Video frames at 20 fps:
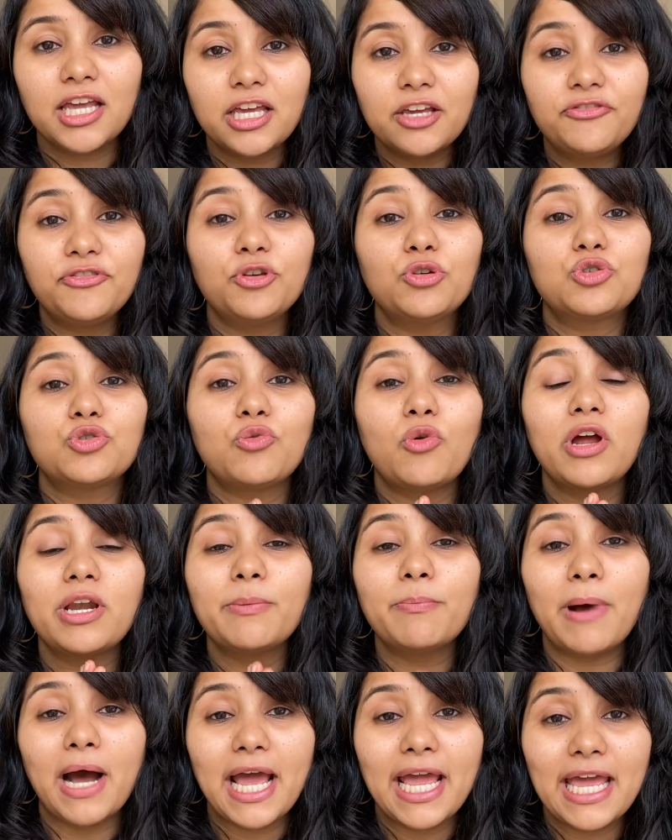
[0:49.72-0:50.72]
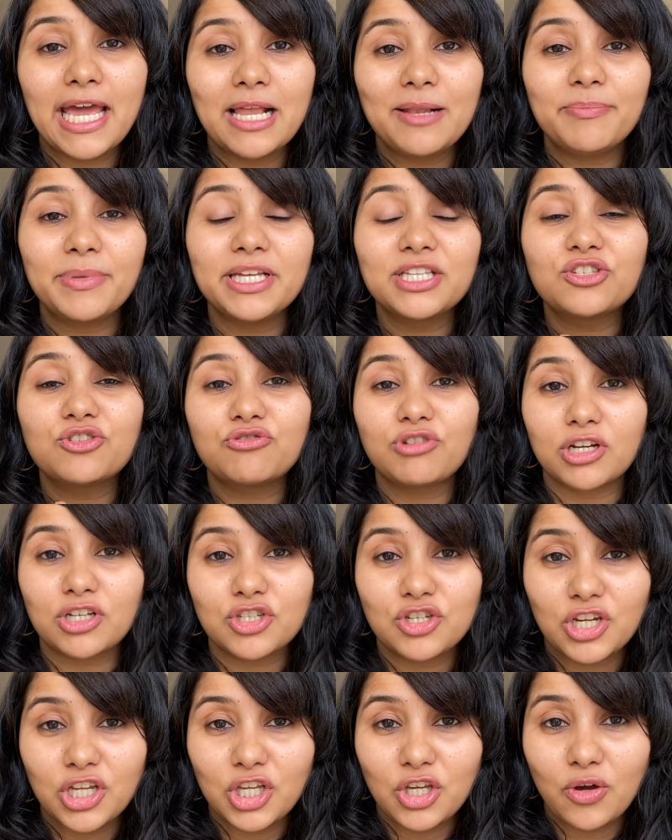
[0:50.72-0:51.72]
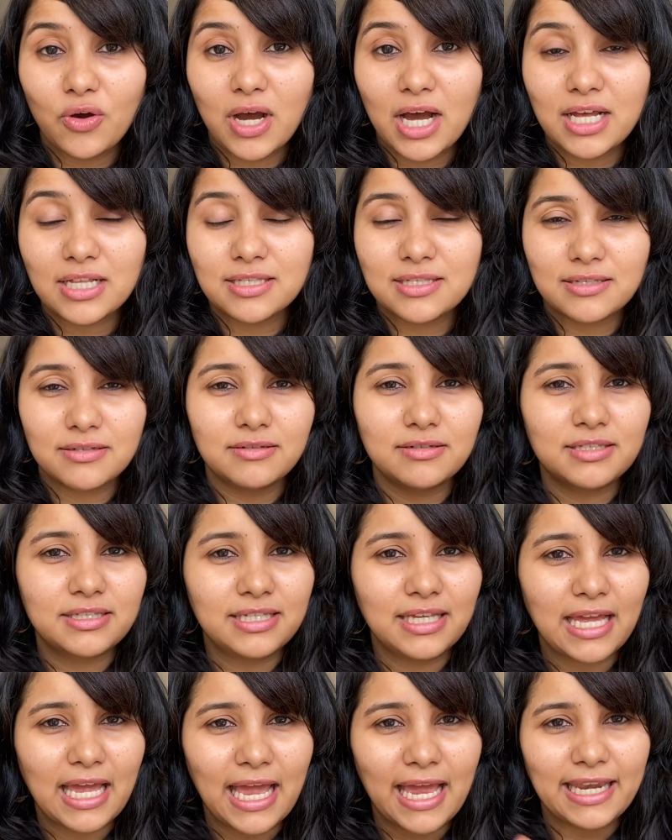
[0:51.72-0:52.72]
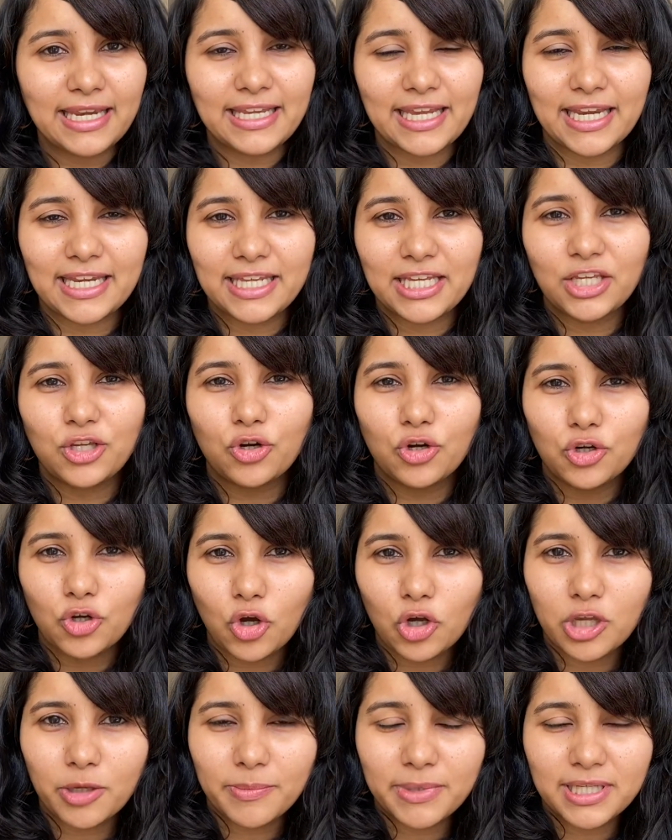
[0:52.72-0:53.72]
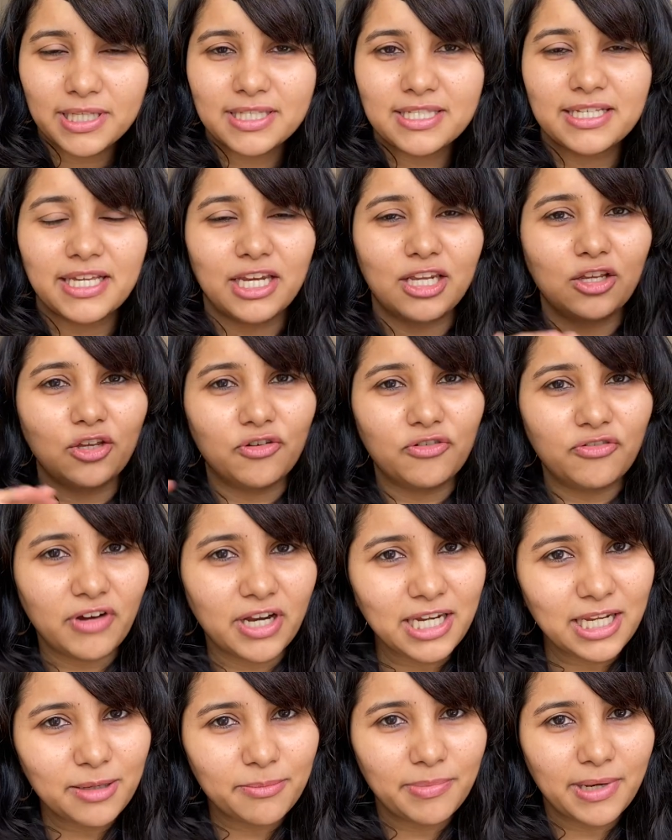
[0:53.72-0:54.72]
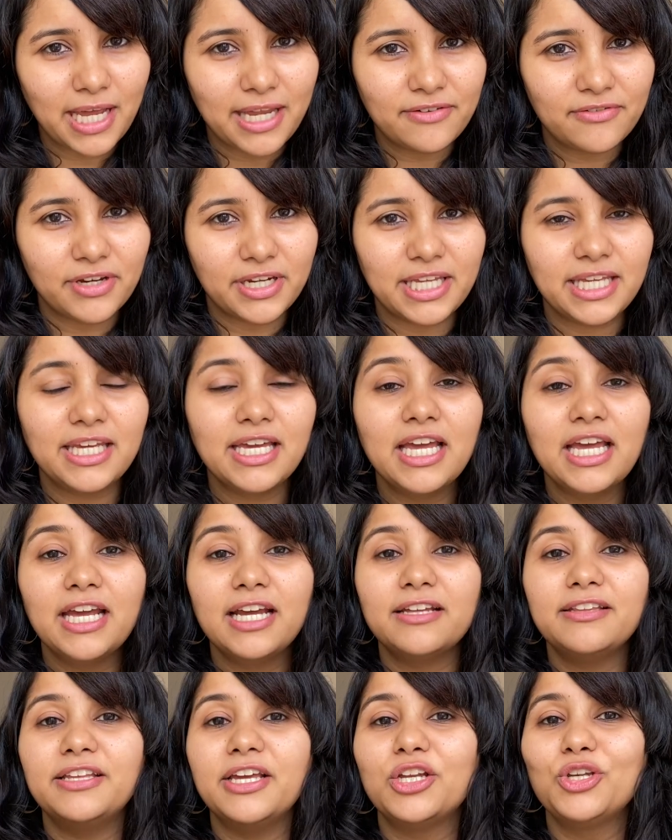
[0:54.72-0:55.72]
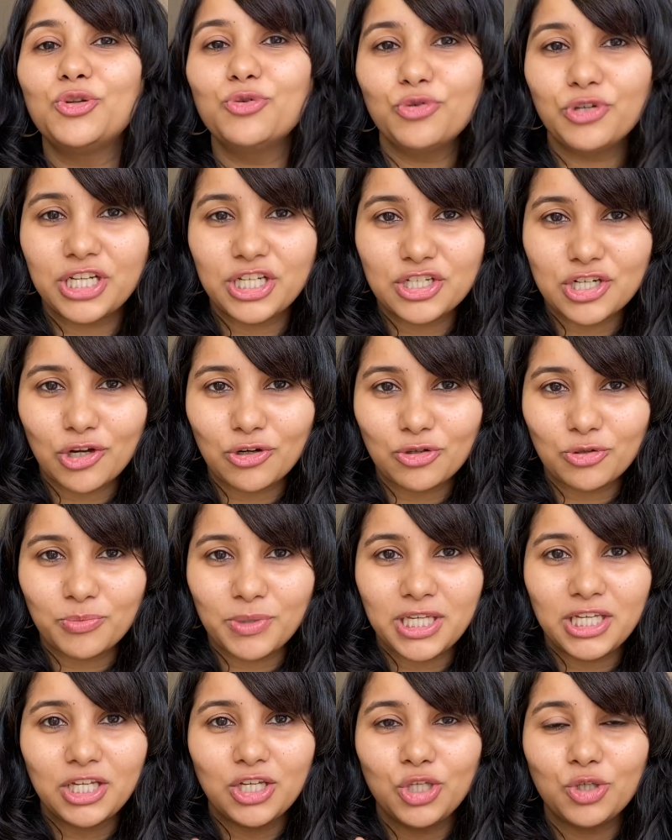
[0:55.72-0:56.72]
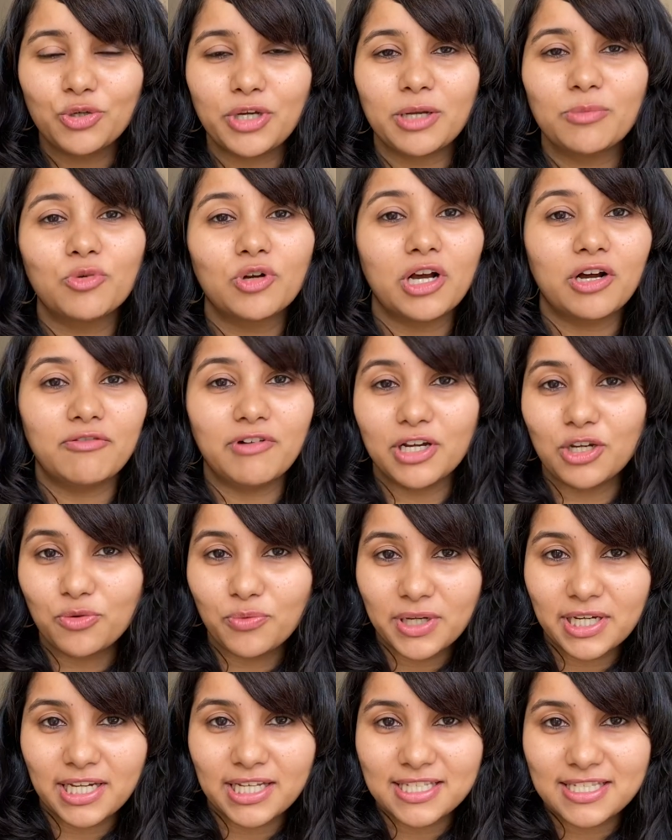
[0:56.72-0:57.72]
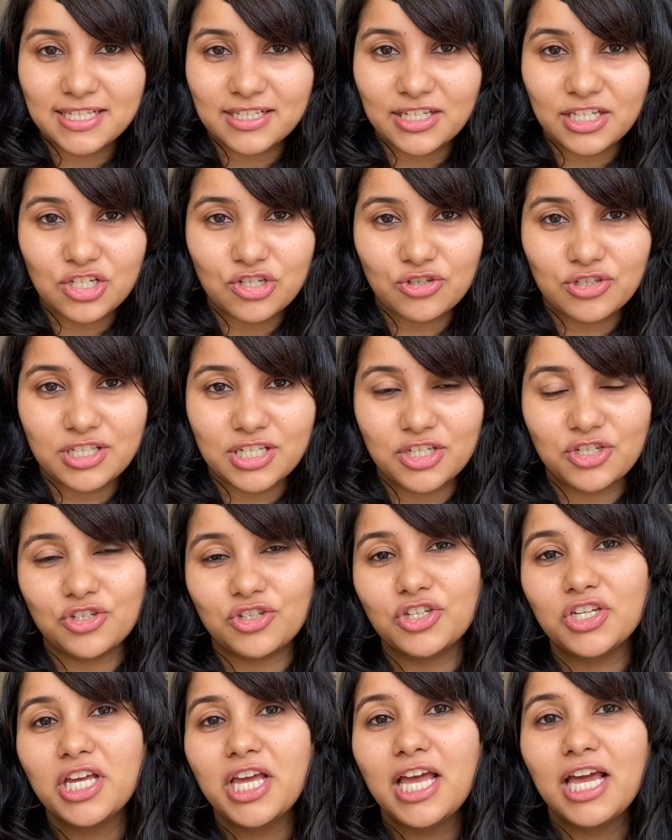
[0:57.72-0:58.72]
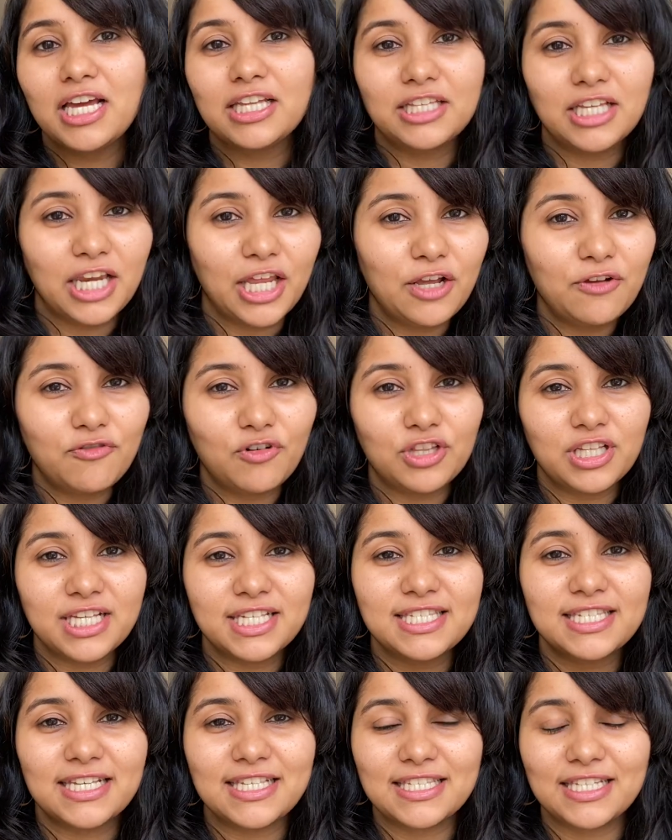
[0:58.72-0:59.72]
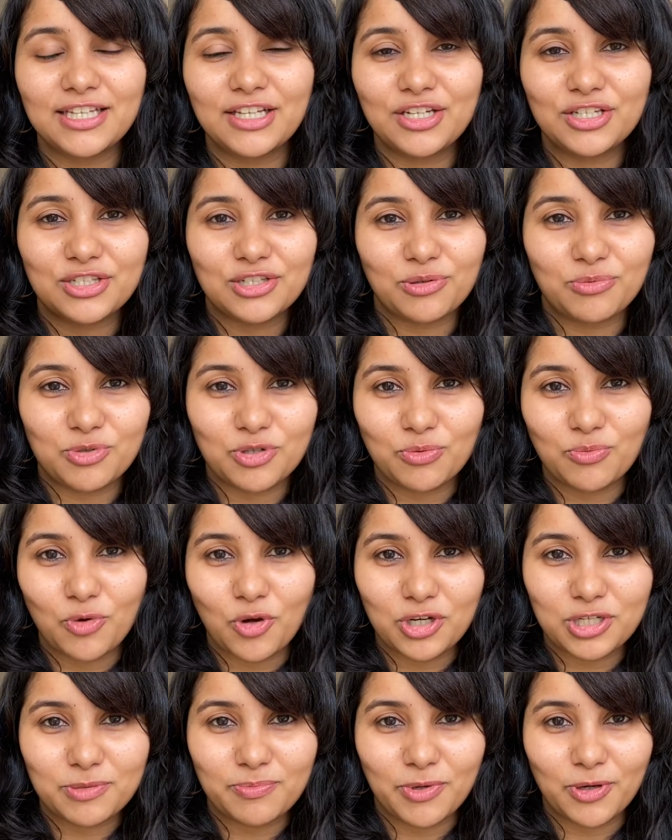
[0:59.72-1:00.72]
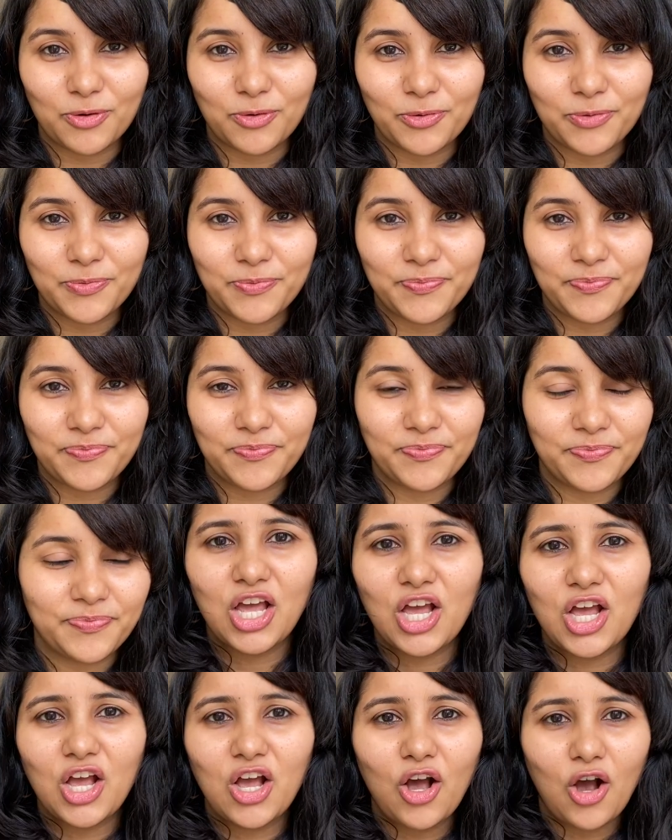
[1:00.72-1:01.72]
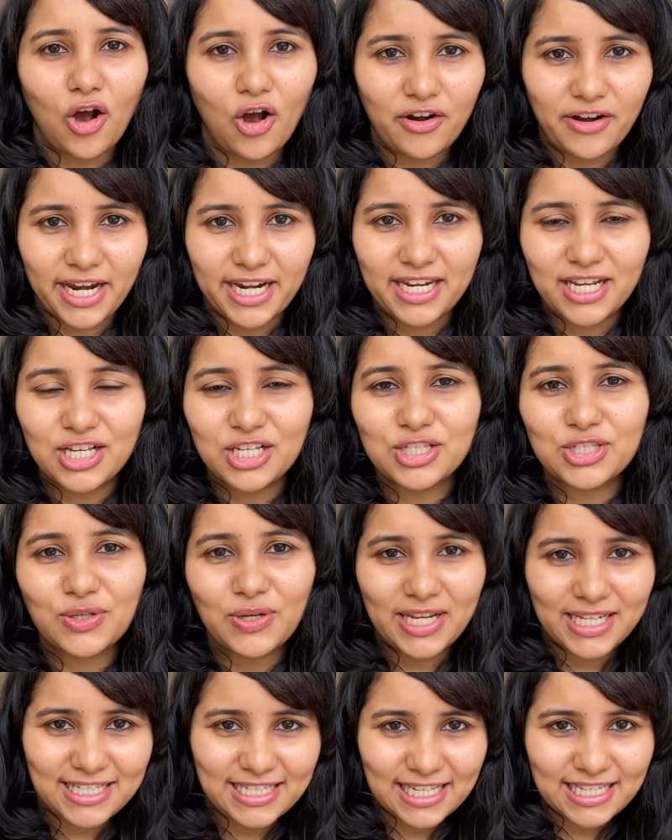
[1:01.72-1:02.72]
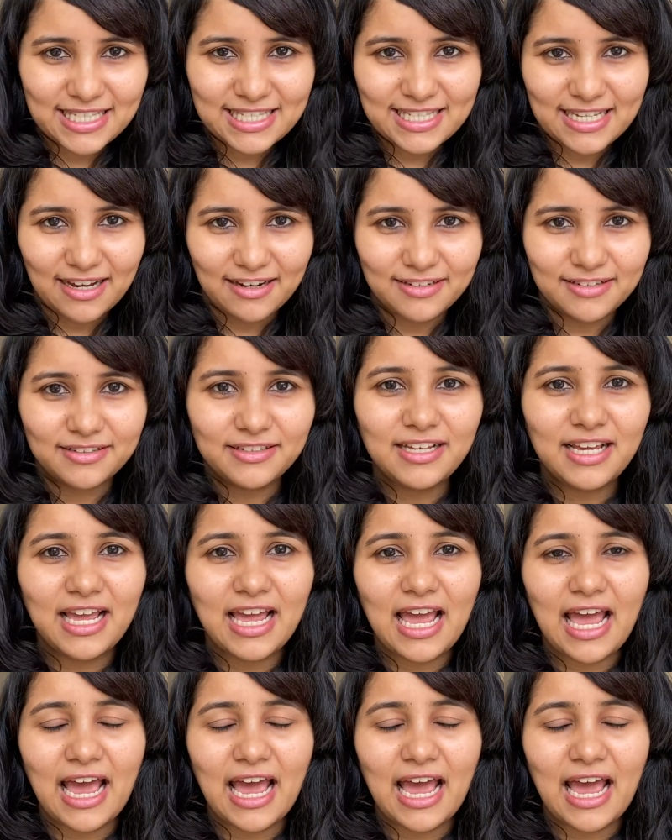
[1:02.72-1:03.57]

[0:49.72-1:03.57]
If you do want my help in structuring your answers and getting your documents, getting your funding plan ready, then do reach out to me. You can book a one-to-one consultation session. The link for this is in the description box below. All right, so let's get started.